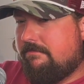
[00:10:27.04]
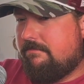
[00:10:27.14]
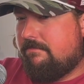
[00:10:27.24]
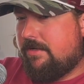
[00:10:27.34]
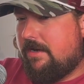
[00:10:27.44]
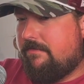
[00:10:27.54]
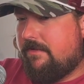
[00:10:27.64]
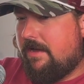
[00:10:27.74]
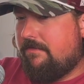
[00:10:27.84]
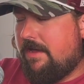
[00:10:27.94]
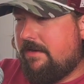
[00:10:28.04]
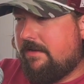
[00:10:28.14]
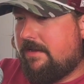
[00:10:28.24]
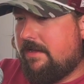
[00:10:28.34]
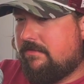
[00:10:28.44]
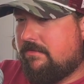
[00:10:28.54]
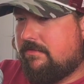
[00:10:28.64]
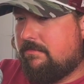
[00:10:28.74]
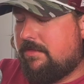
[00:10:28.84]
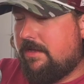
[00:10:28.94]
but I've had to cancel
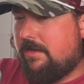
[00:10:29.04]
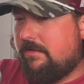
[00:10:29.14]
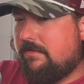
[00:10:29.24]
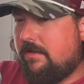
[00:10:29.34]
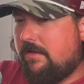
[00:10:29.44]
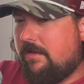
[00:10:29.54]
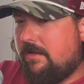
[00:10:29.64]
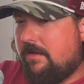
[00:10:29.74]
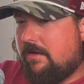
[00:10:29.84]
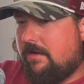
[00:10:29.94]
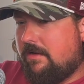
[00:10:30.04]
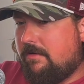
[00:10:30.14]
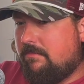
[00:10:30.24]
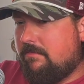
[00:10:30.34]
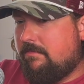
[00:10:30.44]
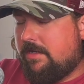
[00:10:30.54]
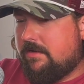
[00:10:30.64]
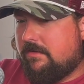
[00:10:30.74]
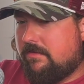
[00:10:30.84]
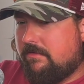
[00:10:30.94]
some things
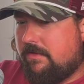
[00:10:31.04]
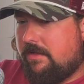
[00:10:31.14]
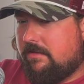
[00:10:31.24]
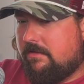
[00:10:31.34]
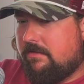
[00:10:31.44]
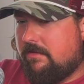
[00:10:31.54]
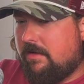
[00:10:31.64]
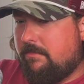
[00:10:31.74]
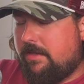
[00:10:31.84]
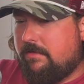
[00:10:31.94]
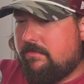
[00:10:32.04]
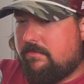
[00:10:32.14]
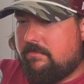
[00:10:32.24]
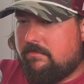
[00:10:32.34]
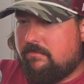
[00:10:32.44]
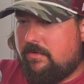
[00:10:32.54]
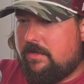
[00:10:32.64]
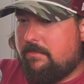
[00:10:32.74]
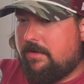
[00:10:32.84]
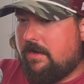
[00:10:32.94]
because of either. I mean, there was one
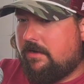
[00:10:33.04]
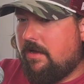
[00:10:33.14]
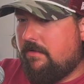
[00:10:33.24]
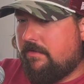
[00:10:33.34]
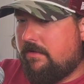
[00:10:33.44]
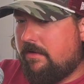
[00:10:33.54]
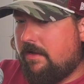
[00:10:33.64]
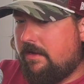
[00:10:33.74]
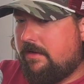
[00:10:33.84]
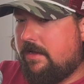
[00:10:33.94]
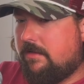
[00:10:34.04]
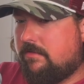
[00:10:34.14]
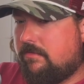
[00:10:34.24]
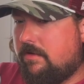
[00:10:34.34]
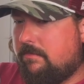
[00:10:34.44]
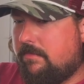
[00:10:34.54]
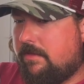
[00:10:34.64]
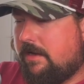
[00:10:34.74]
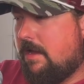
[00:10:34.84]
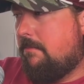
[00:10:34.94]
time I got COVID. And I had to cancel some.
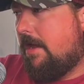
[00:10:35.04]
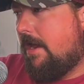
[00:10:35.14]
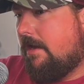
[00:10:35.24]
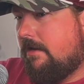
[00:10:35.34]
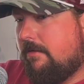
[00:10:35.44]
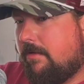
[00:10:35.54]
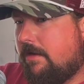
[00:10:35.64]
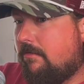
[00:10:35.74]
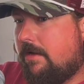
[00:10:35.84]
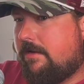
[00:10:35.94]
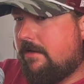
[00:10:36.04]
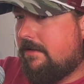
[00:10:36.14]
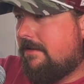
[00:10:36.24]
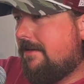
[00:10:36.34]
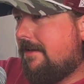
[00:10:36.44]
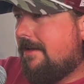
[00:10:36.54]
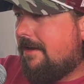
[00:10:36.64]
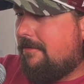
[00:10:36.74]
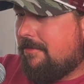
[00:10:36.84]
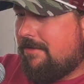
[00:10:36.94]
They got mad, and I'm like, "Why can't?" I
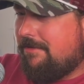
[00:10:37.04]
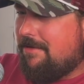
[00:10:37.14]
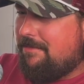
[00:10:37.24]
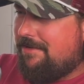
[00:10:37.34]
mean, what do you want me to